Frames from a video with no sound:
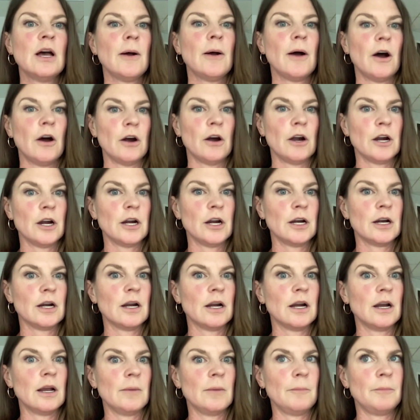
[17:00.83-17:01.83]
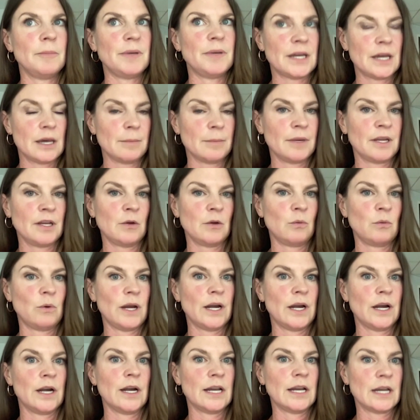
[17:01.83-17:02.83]
are becoming
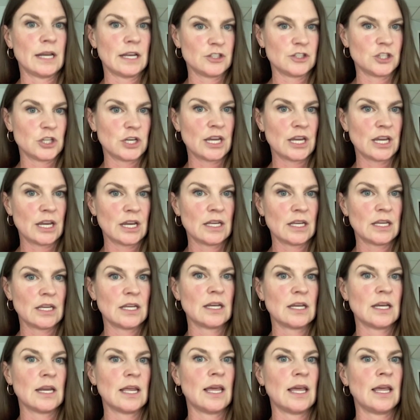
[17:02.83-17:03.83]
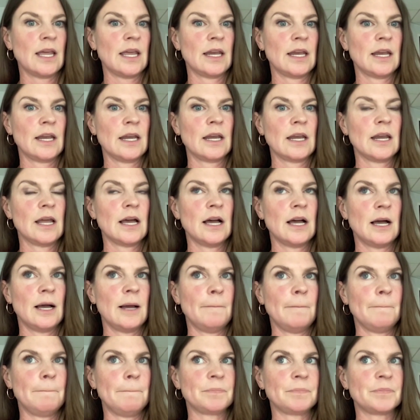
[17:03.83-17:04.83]
aware and educated and
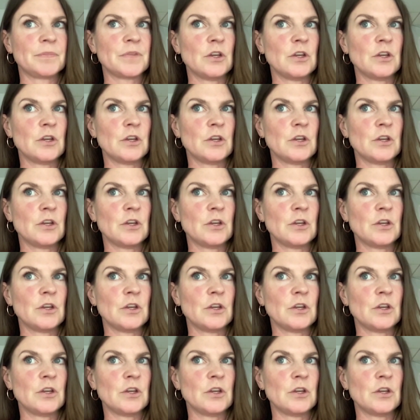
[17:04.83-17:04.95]
um,